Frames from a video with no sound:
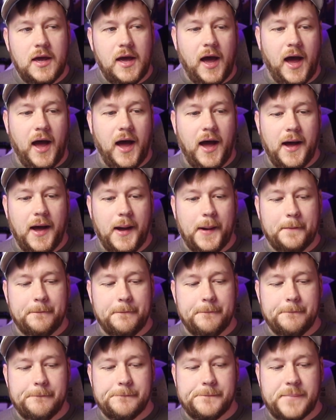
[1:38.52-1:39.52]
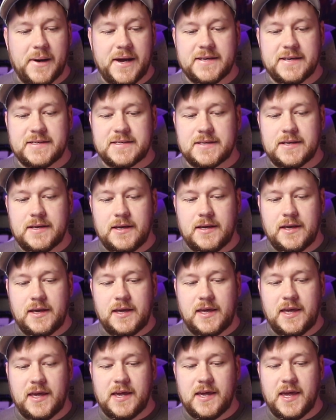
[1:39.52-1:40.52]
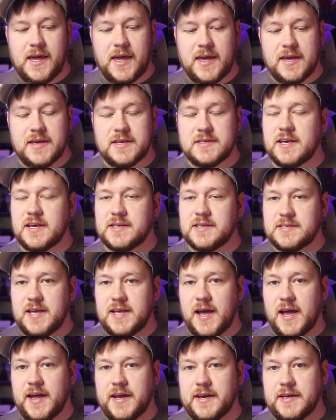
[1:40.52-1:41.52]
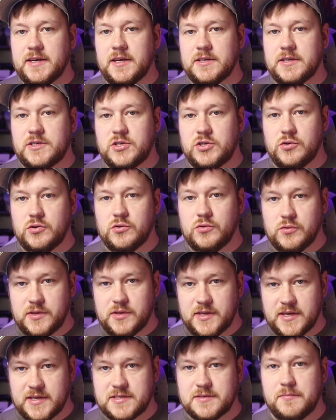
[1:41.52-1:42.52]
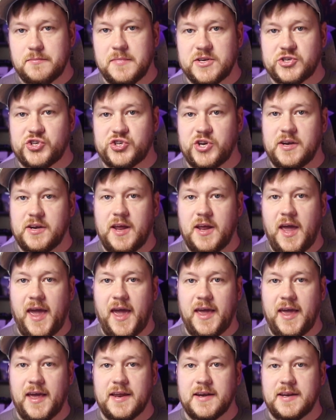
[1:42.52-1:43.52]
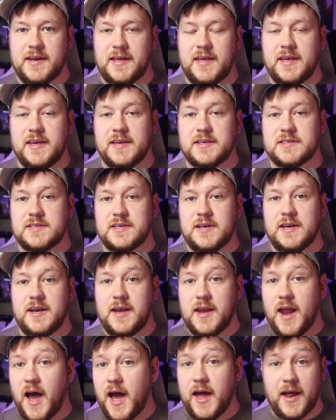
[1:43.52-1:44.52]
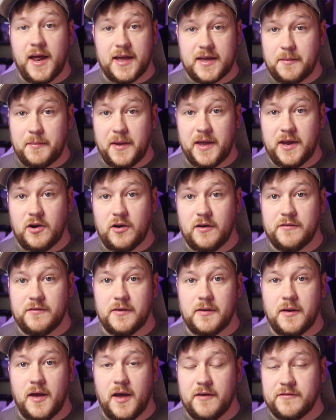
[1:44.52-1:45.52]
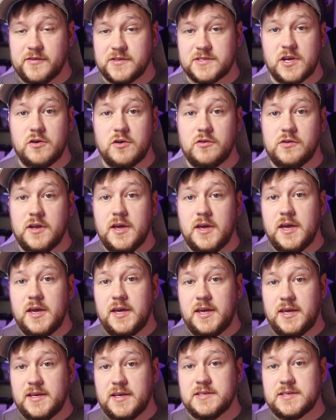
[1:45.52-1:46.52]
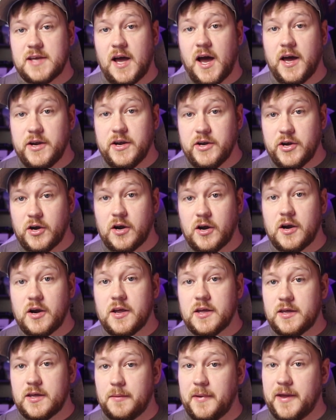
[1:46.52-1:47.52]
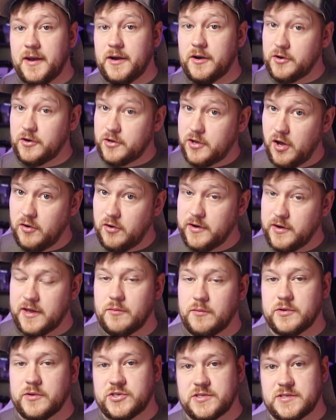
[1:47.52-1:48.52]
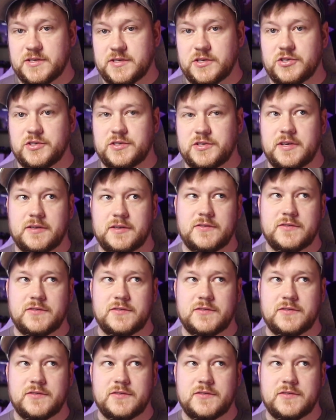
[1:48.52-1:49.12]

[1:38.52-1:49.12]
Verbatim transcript: Um, but he is assigned to this mission, and he is not a commander of it, of his own. He's under Commander Cody, which is interesting.